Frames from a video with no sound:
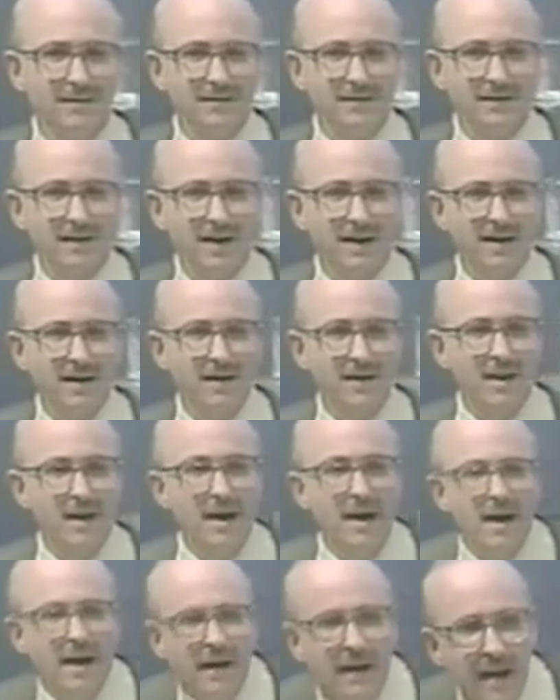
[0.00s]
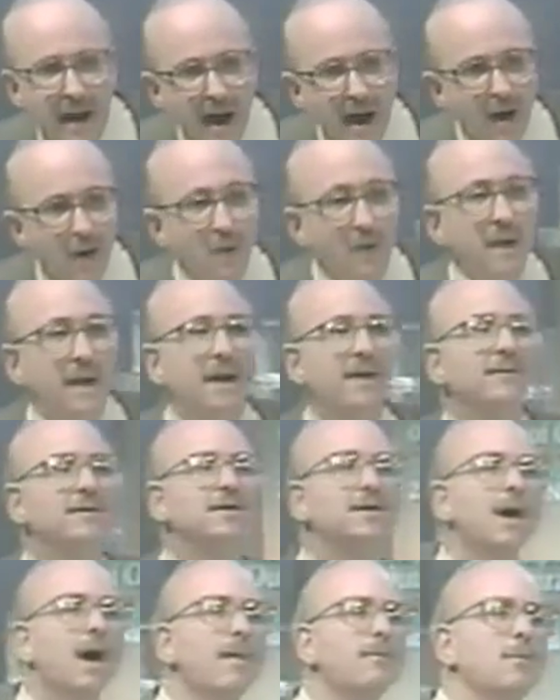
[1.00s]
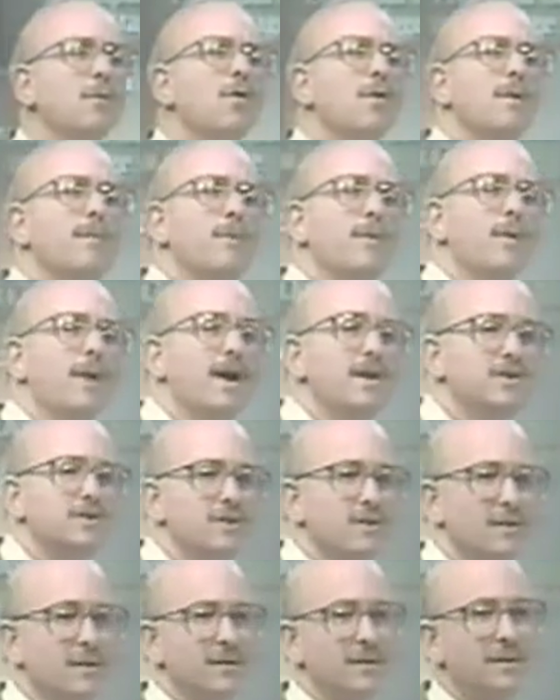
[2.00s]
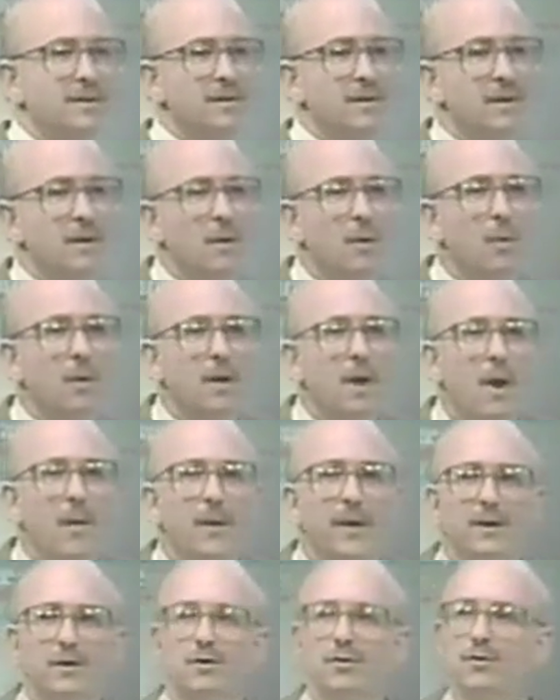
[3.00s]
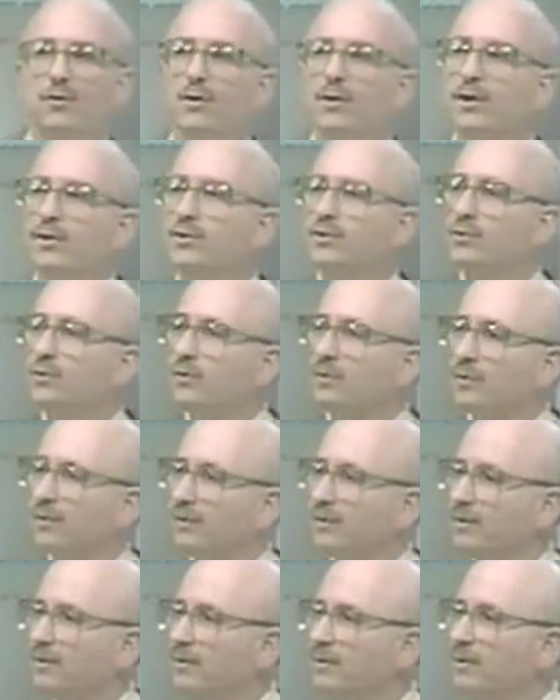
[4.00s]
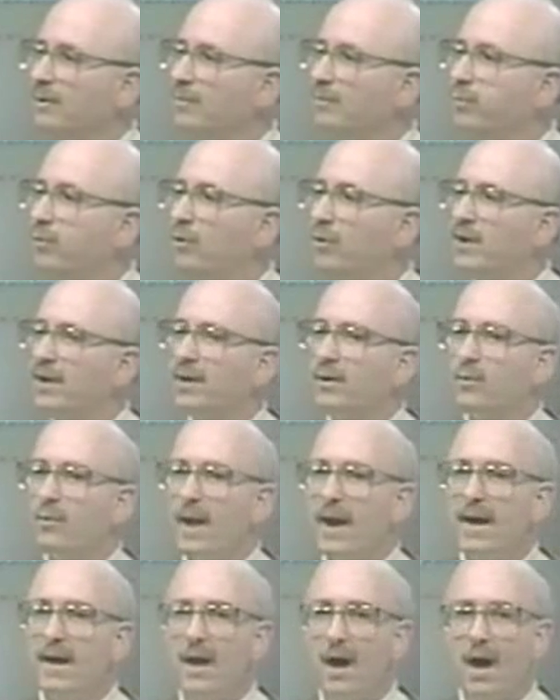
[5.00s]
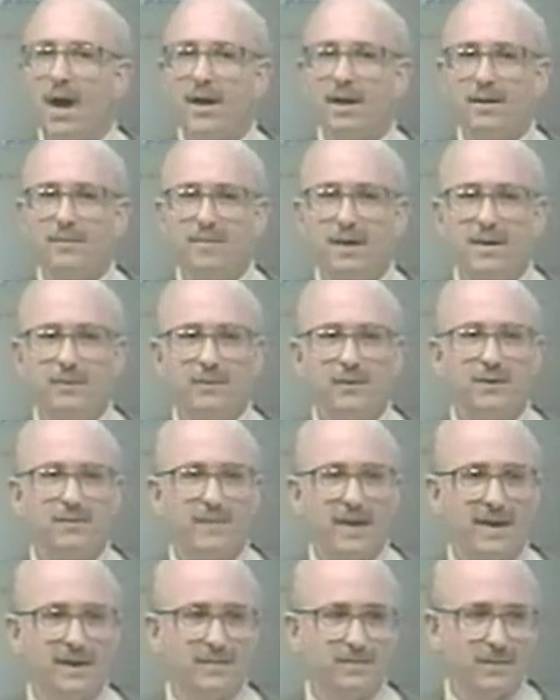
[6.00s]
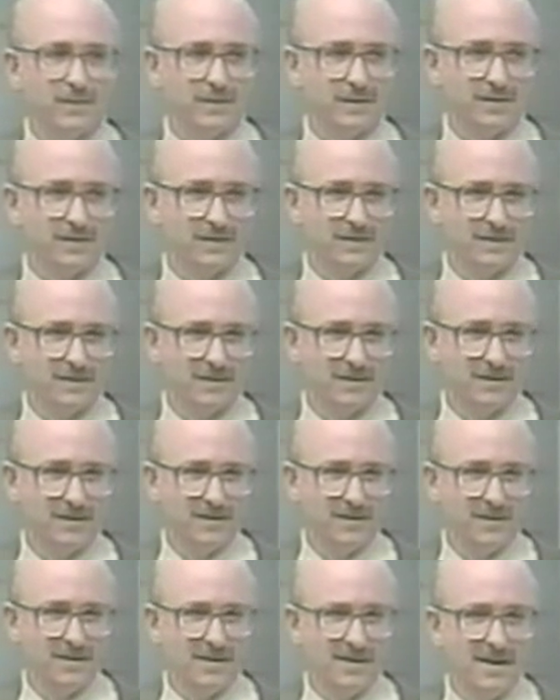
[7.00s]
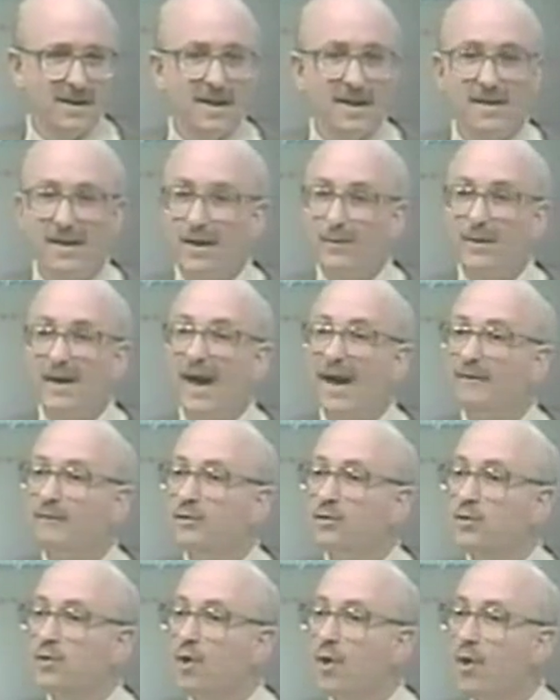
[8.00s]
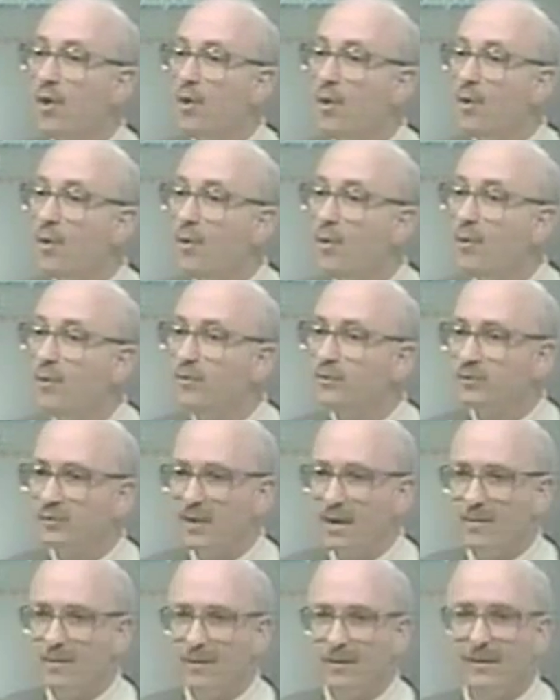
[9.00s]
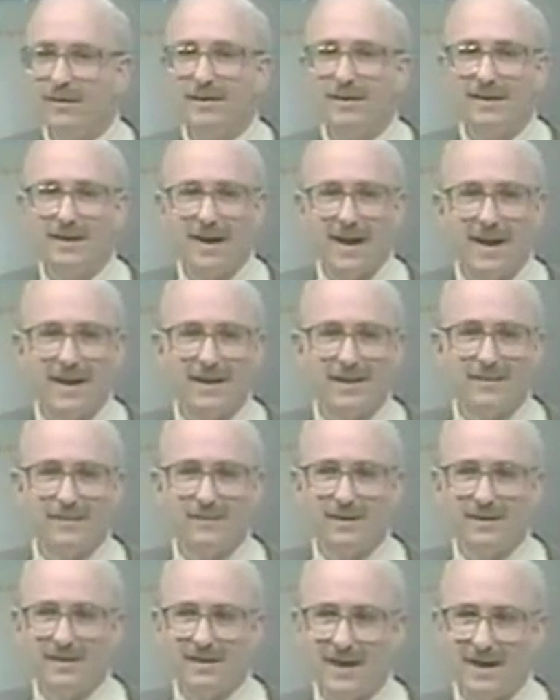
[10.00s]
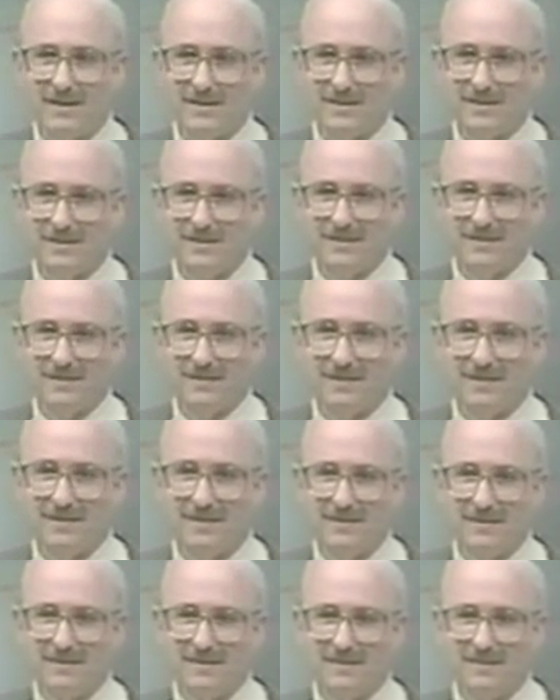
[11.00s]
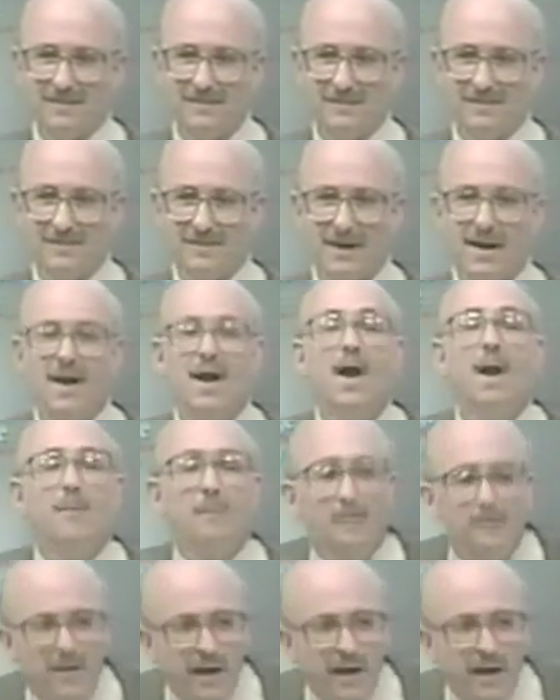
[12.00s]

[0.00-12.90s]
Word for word: Okay. Now, if some corporation were going door to door, putting radon in people's basements, then we'd have no trouble getting them to test. But